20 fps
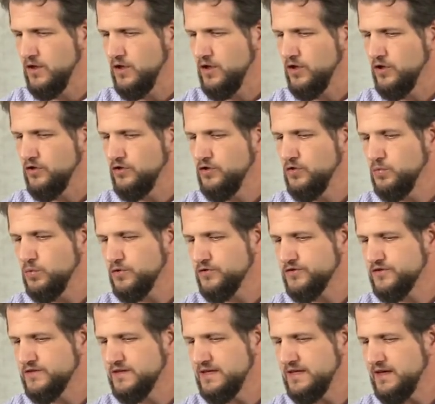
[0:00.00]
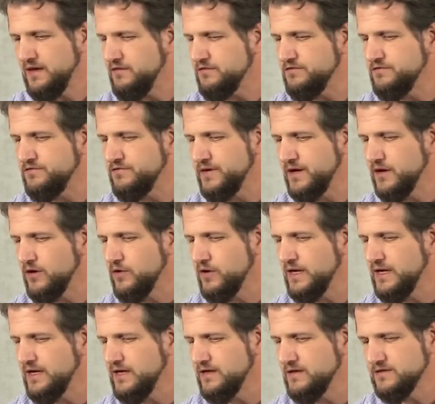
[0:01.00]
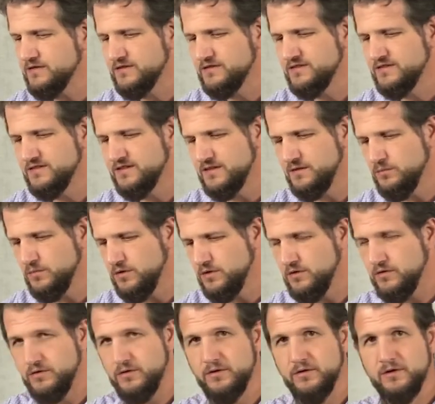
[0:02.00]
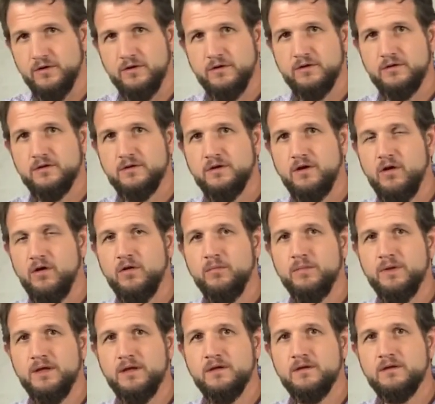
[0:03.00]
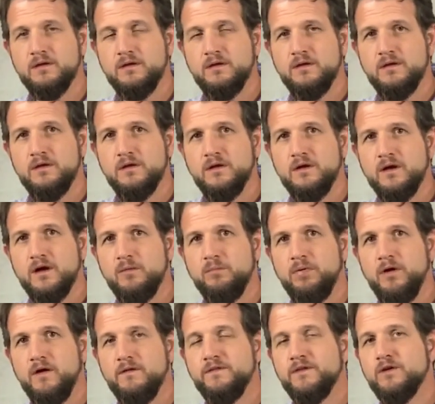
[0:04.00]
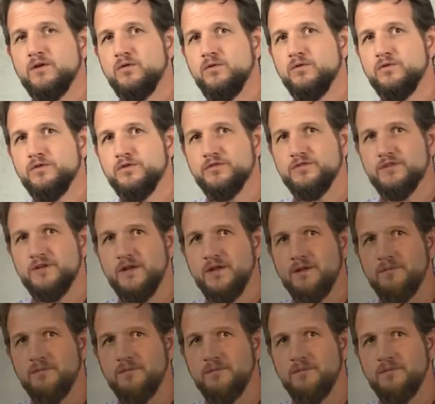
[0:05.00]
you will see a very similar garment upon the older son.